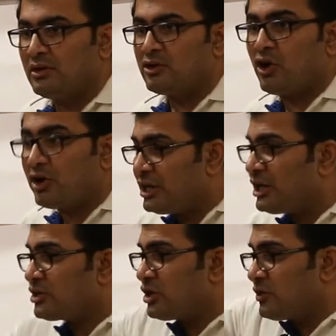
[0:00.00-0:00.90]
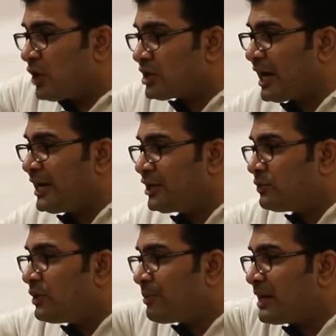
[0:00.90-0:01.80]
Coordination of what height you
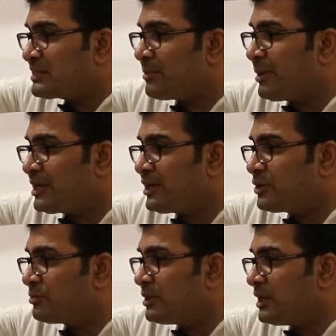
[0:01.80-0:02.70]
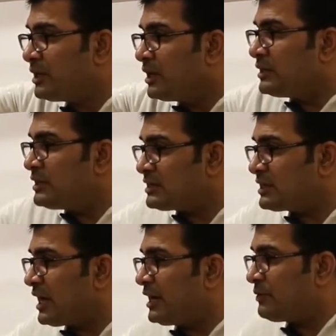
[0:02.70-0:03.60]
will pass the baton to me, this
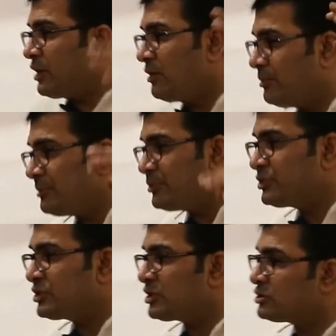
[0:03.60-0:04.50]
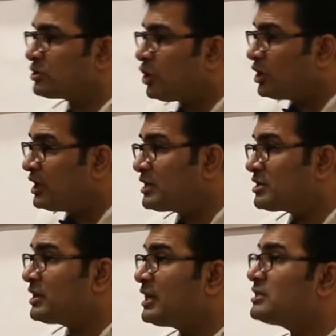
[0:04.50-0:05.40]
height, what will be the position. So,
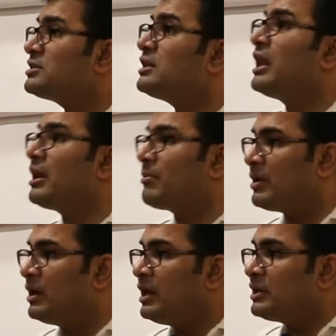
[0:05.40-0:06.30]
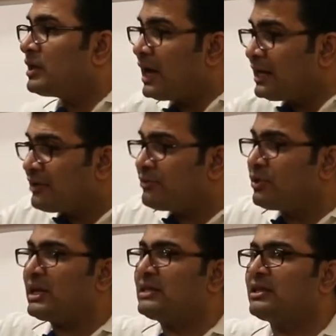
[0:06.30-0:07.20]
coordination can still help. Now, I will give you
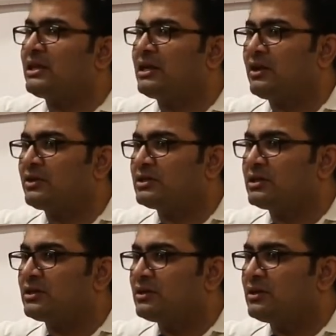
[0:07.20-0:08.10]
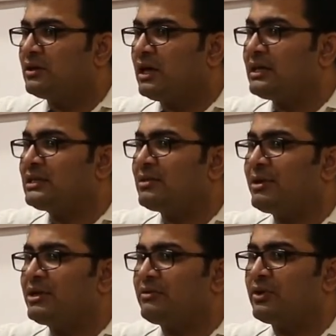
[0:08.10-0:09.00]
another analogy, another
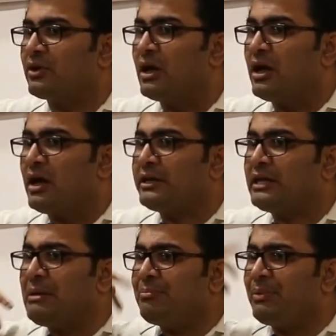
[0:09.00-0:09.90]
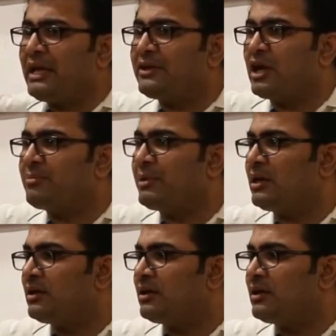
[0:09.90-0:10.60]
metaphor. A team playing rugby.